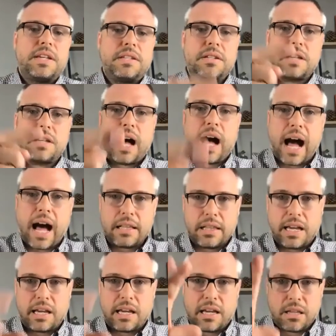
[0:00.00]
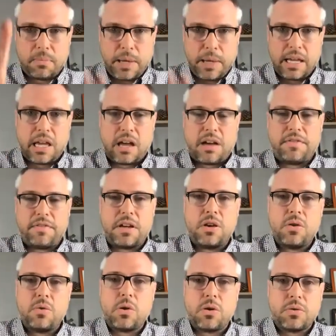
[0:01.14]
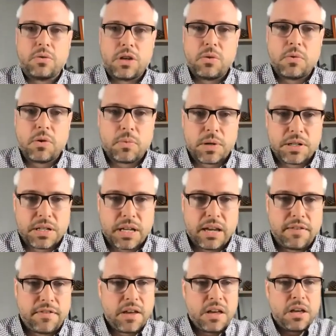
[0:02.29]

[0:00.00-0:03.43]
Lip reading: is a hot link in the PDF that you will receive.